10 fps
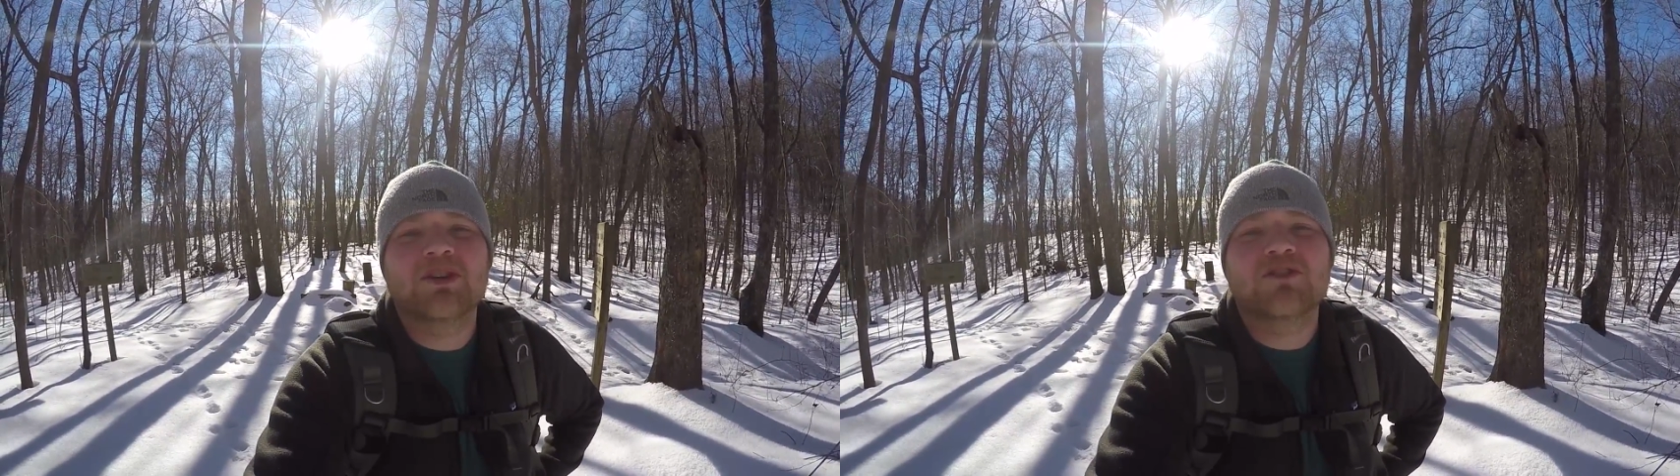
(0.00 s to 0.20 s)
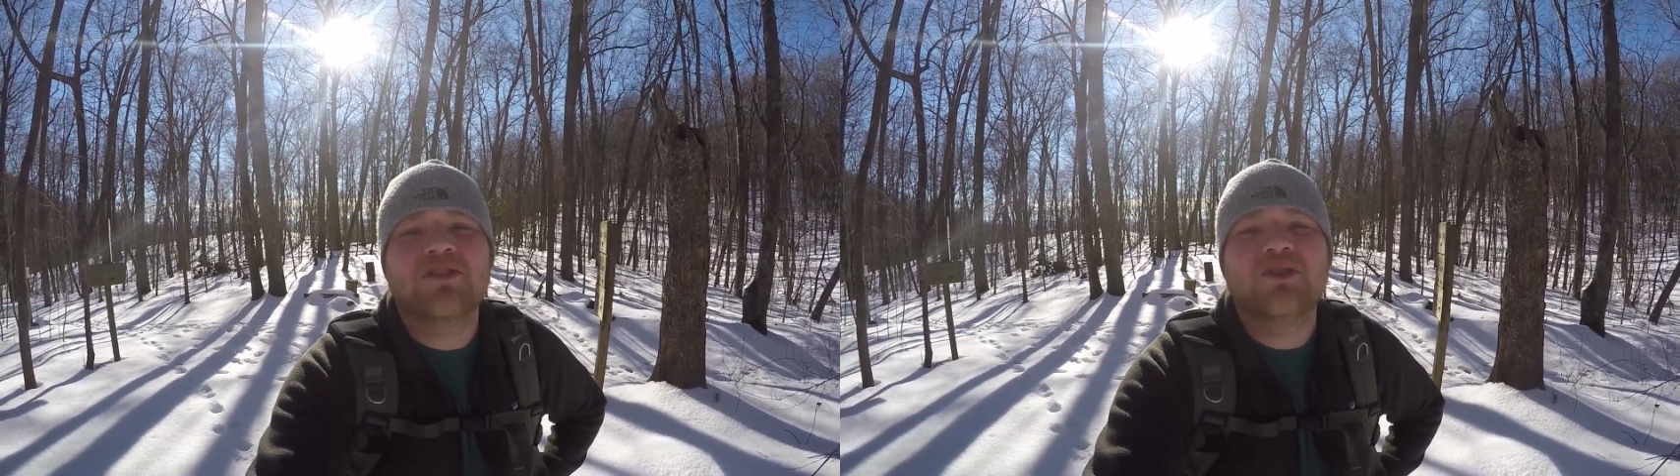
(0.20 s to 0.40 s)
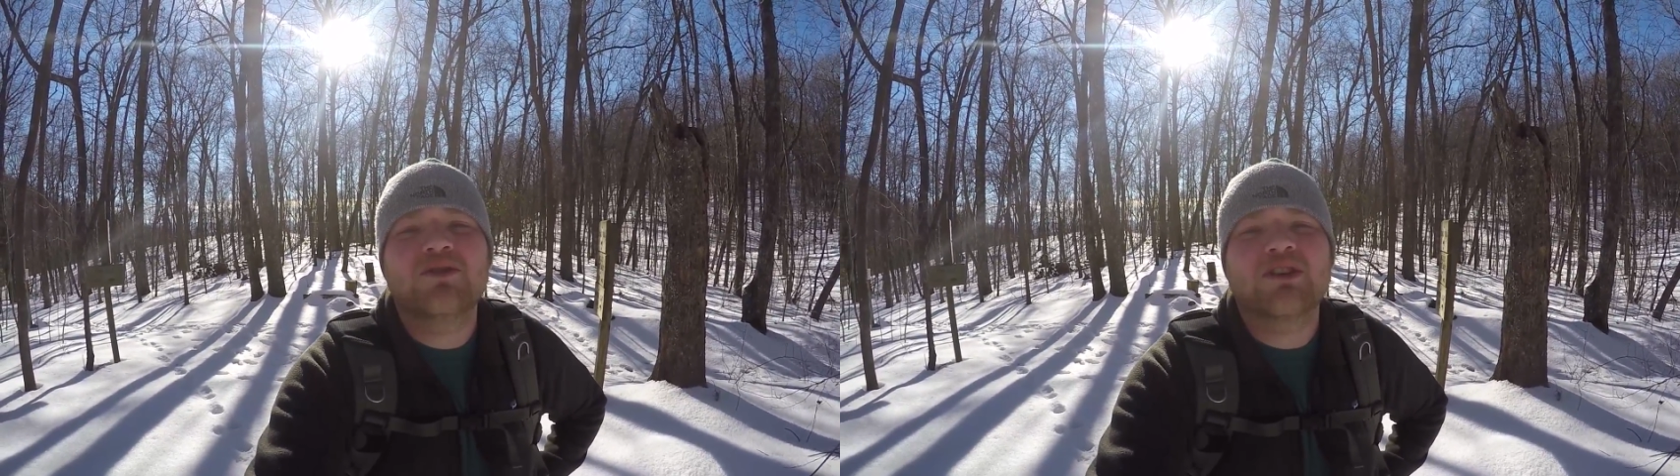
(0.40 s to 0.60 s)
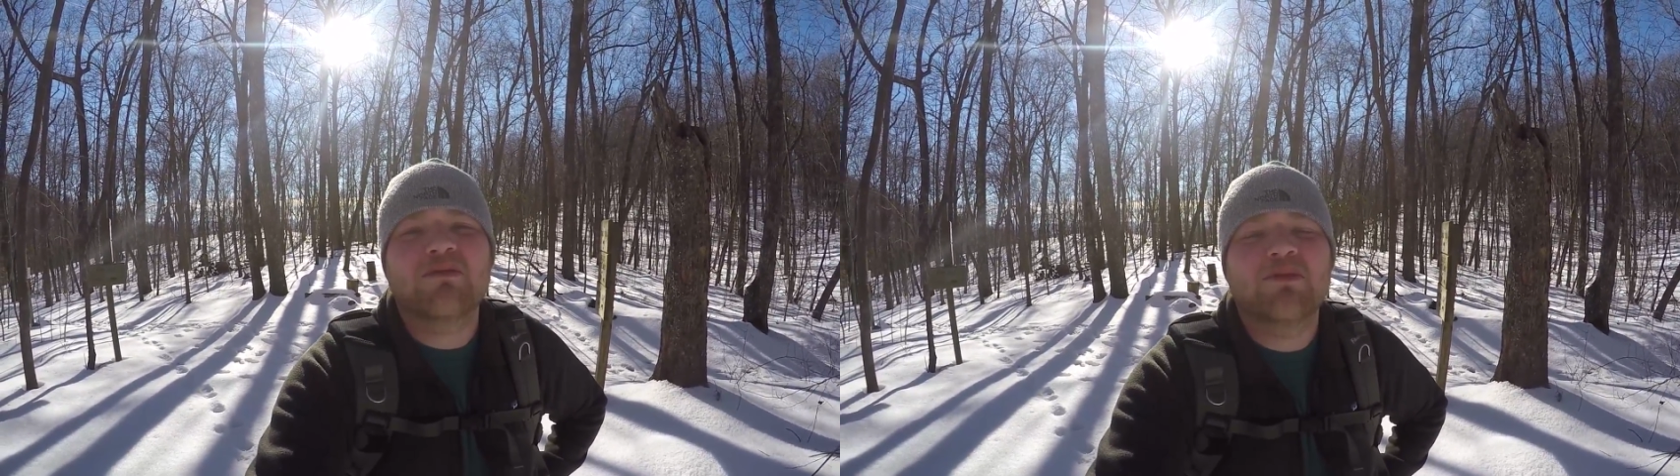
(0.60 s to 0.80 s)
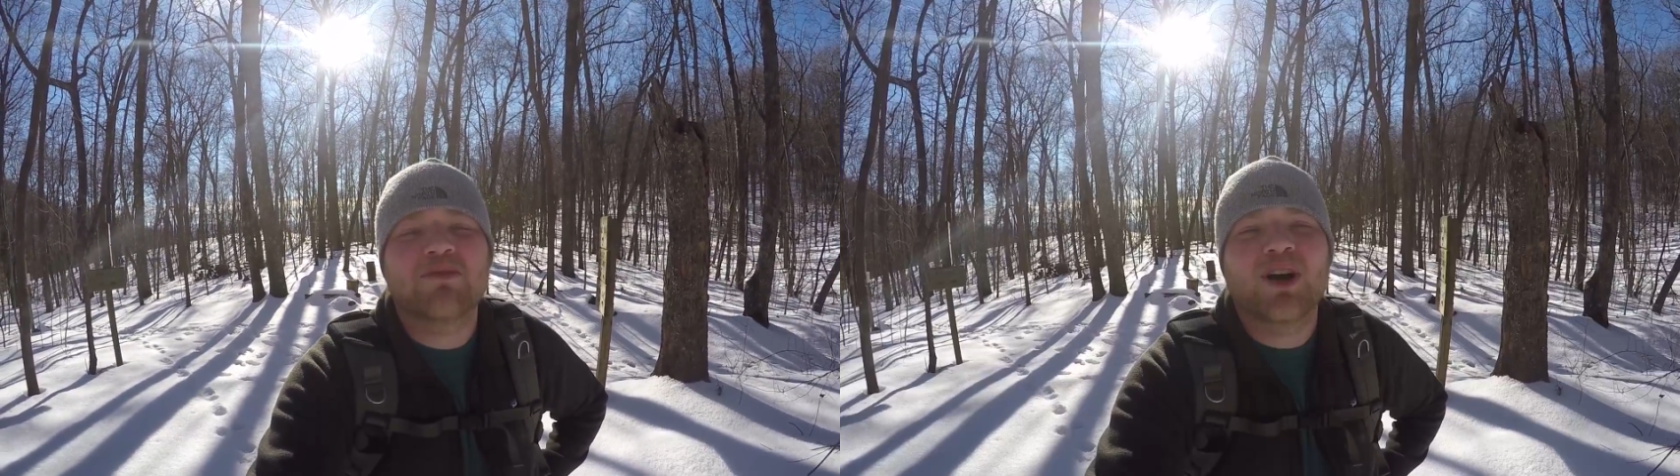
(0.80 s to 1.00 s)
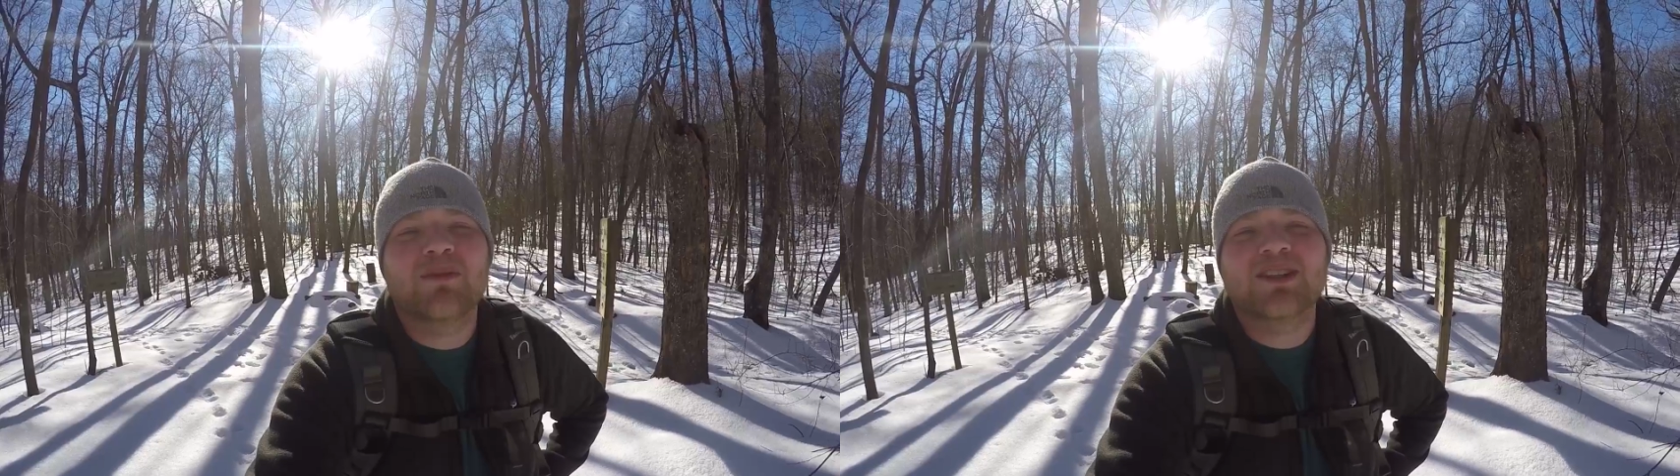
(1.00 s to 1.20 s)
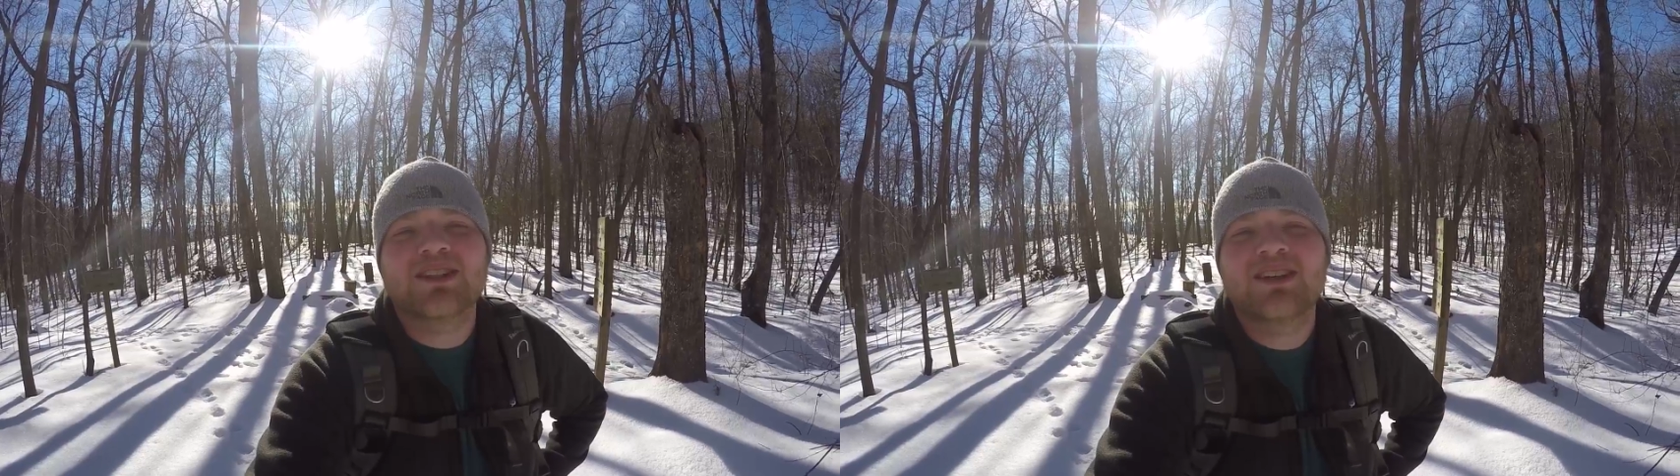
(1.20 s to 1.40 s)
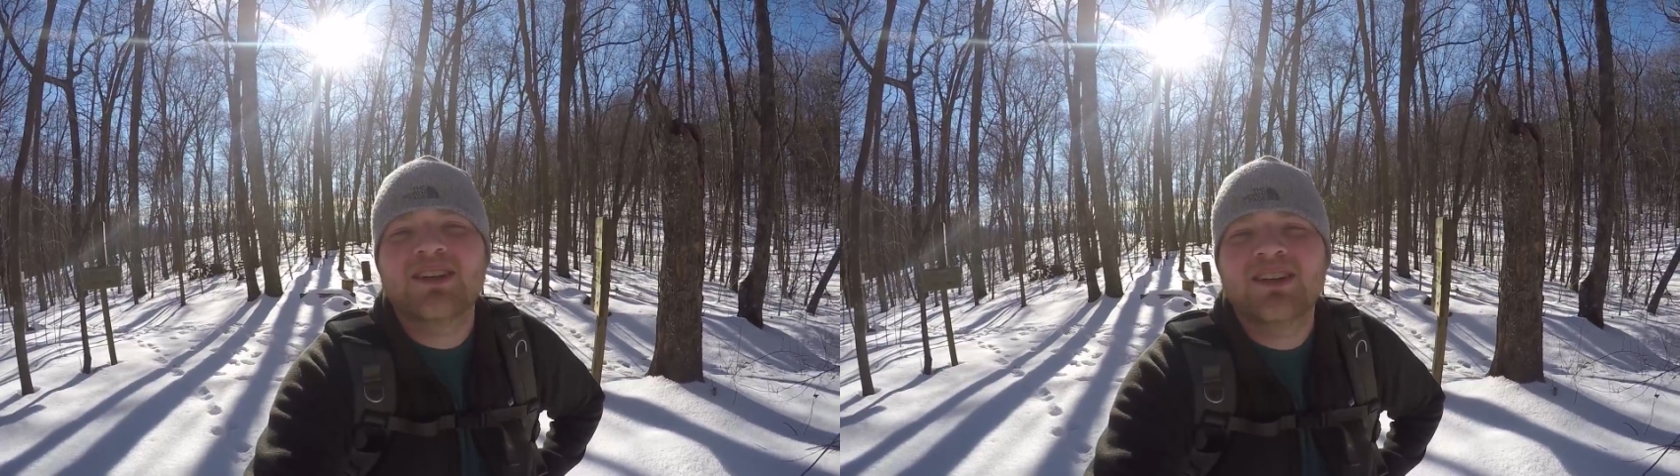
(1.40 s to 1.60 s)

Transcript: those views I've been promised.